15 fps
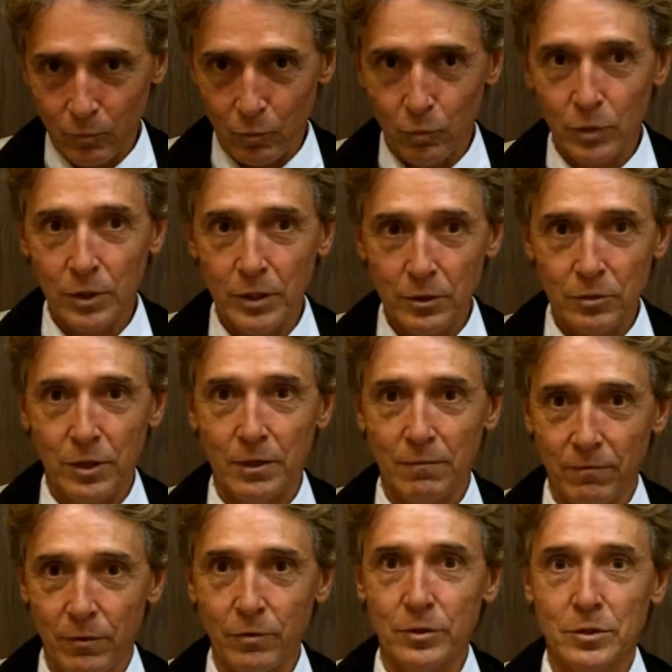really try to
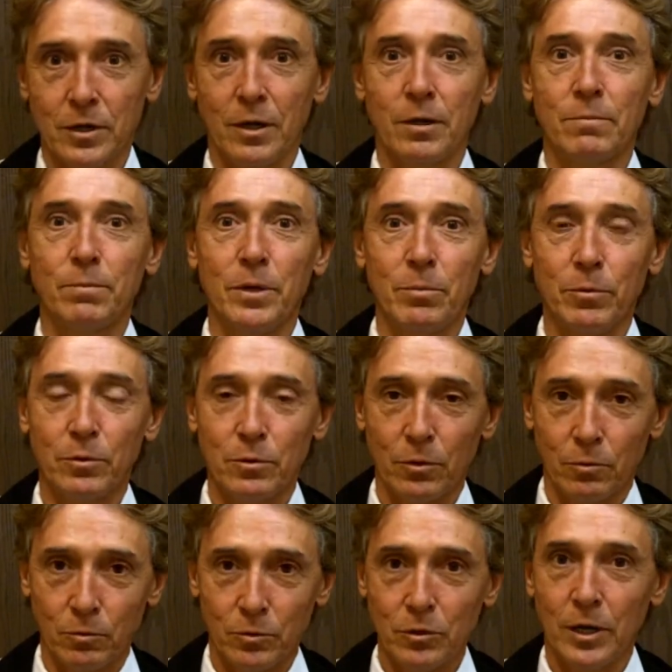focus on people who
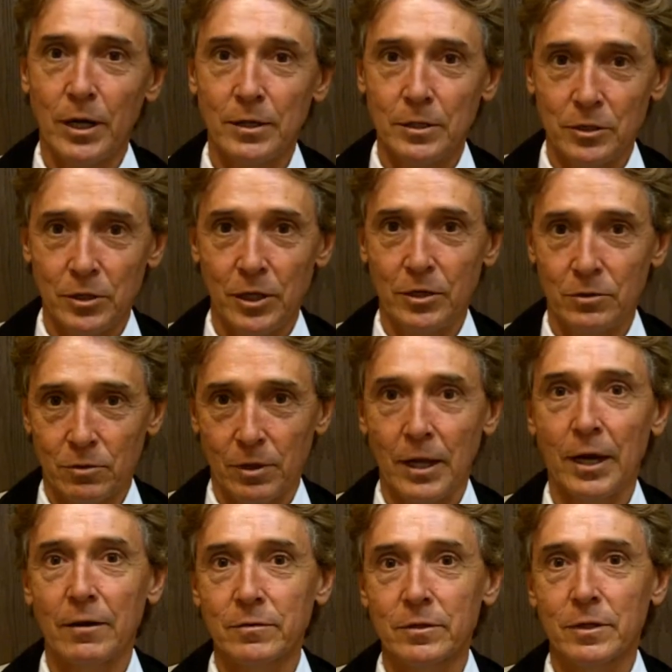are trying to change their
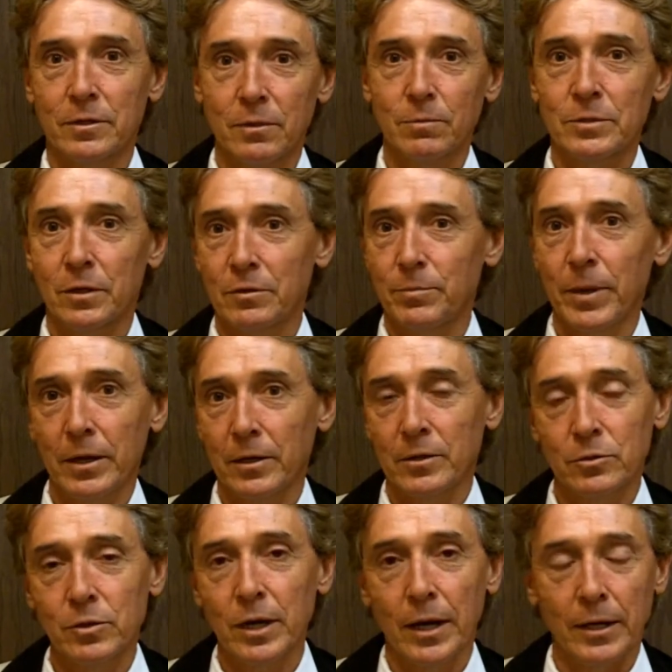lives, get themselves back on
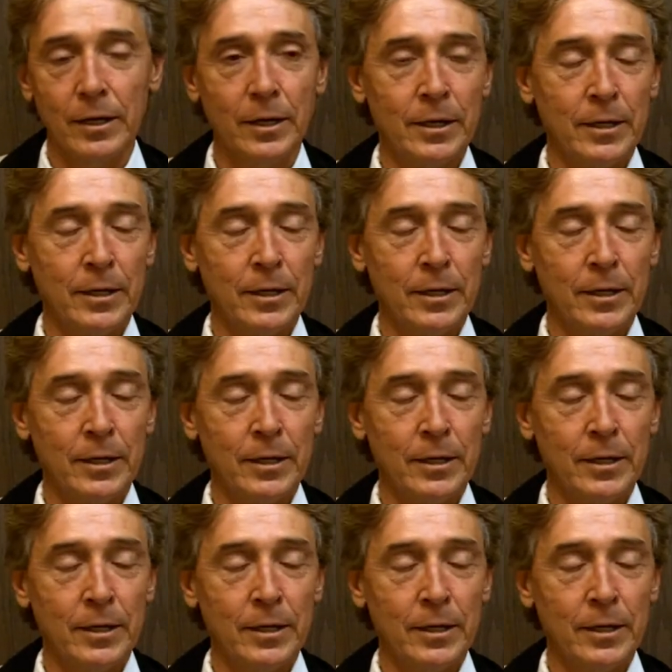track.